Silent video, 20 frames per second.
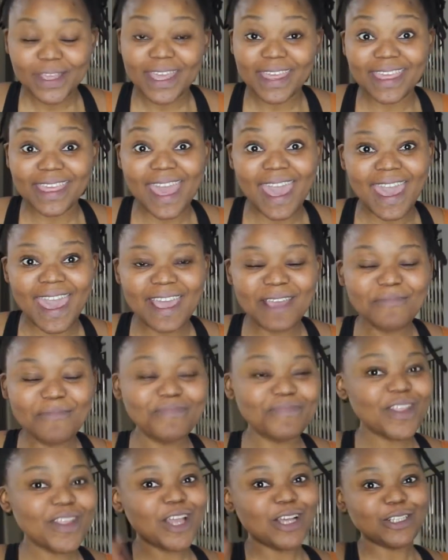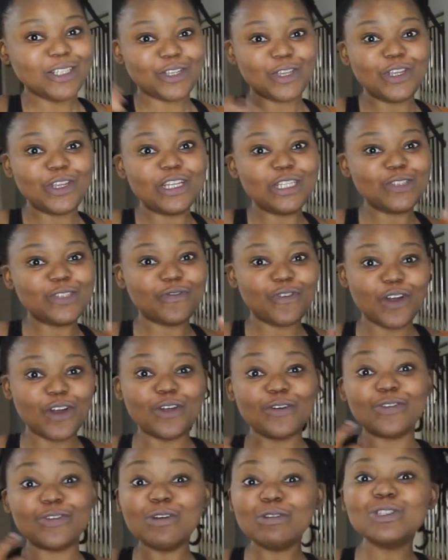Okay? So you need to
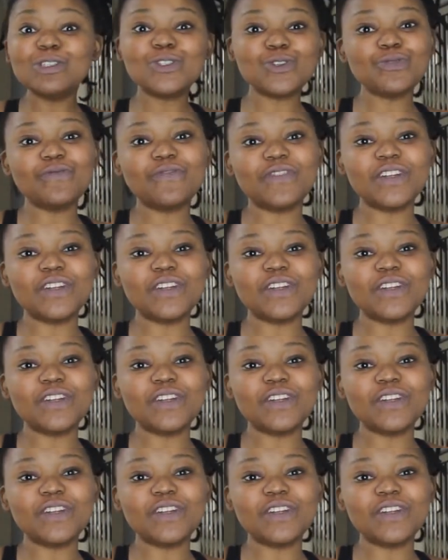follow those two